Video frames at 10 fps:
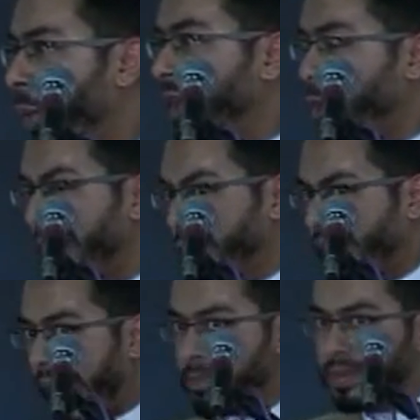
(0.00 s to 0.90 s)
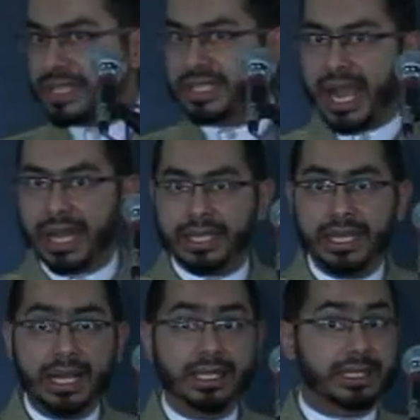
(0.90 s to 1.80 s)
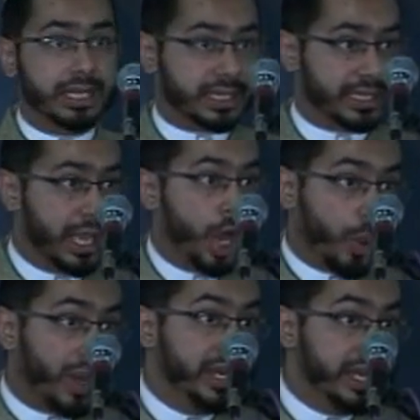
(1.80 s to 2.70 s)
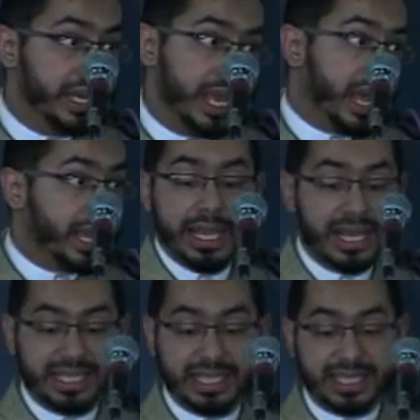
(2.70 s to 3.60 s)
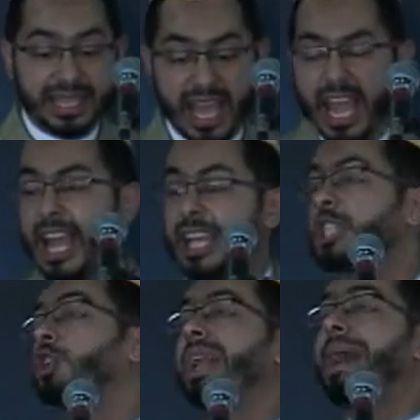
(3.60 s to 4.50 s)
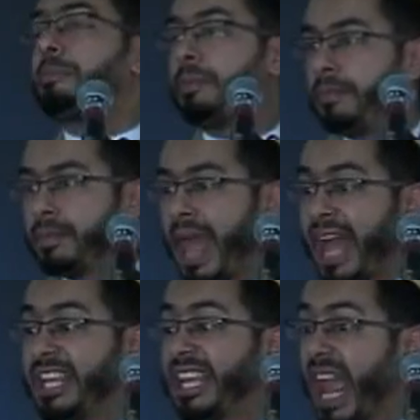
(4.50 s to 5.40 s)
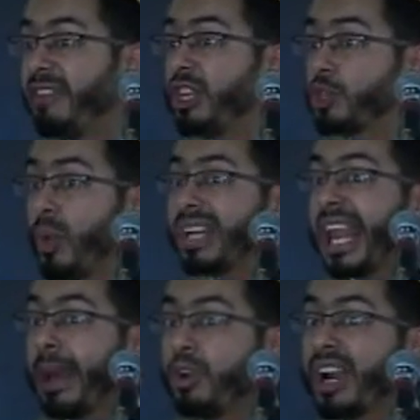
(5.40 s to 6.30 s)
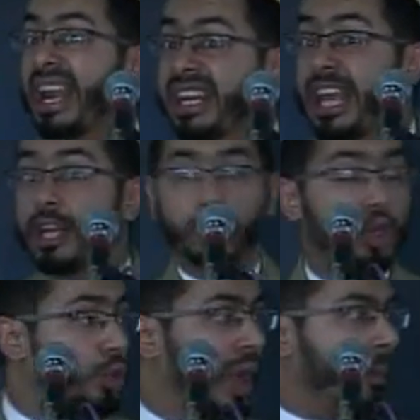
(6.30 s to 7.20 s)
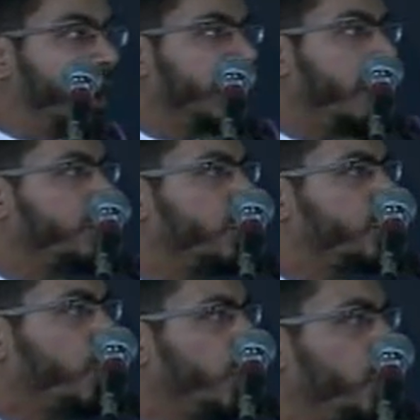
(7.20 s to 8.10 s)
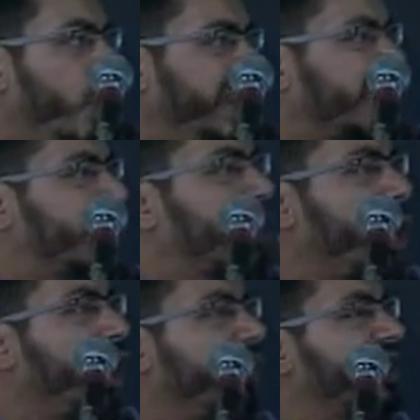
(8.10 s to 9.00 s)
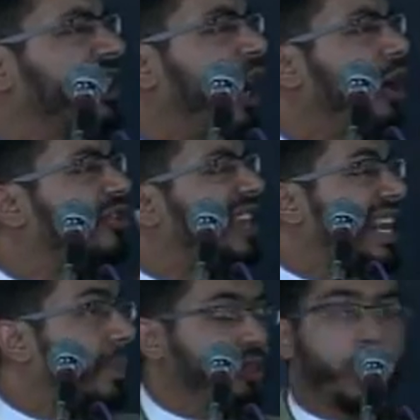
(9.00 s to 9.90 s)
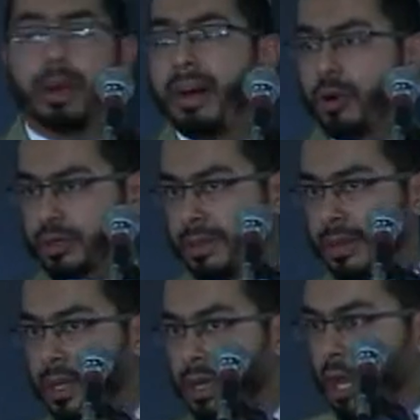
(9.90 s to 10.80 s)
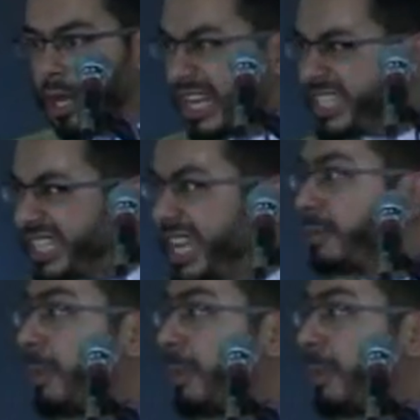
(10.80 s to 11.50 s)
When Ubaidullah ibn Ziyad hears this, when he hears this day, he stood up and he gave these words, and I'm going to render it to you because I want to show you what the sword of the tongue of Zainab is all about. Let's see.